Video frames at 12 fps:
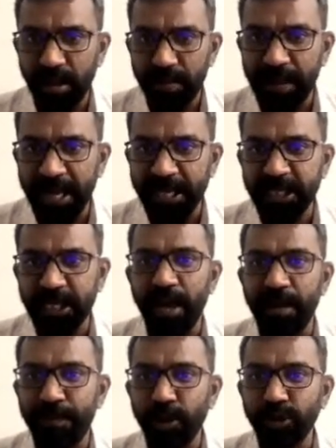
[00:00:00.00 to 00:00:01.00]
based
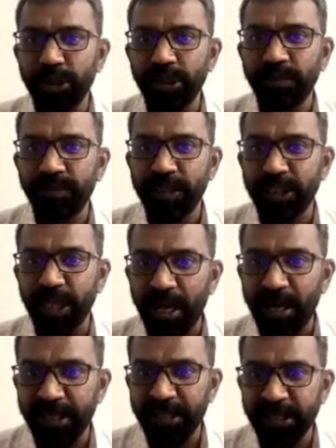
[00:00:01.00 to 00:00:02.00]
approaches which
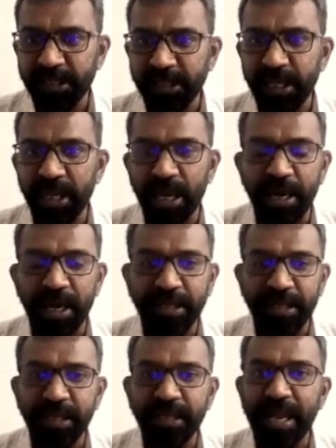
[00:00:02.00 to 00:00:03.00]
are existing, and I
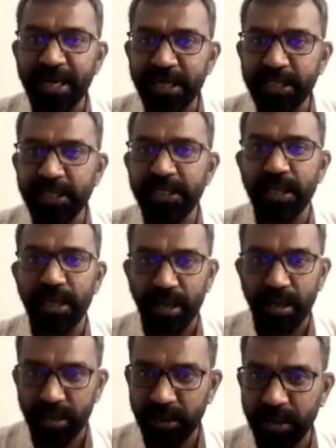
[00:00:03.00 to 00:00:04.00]
think that is
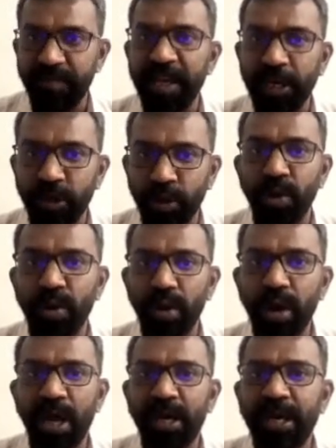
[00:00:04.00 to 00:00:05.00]
the way to go.
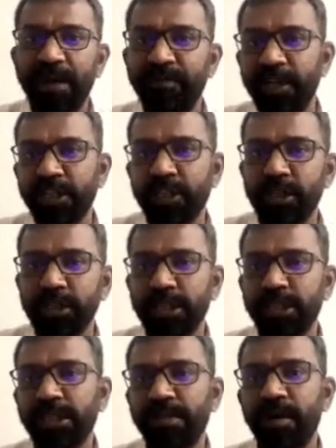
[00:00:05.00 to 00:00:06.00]
Our conventional
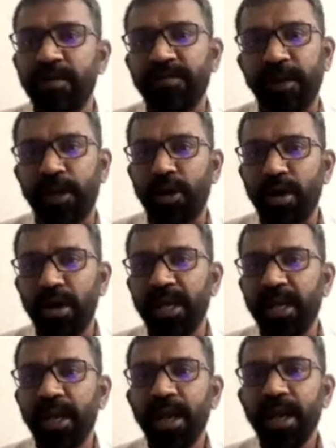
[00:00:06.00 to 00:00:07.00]
system of
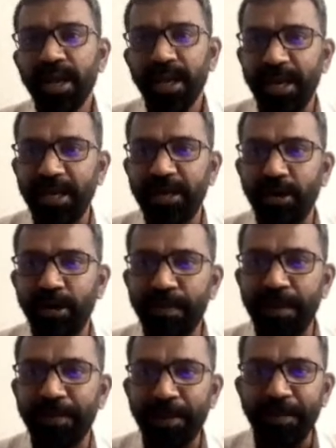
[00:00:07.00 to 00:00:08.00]
recording it on a
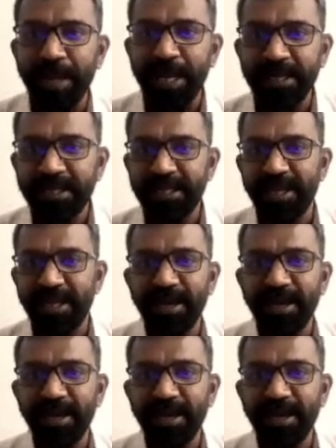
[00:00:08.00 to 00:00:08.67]
paper-based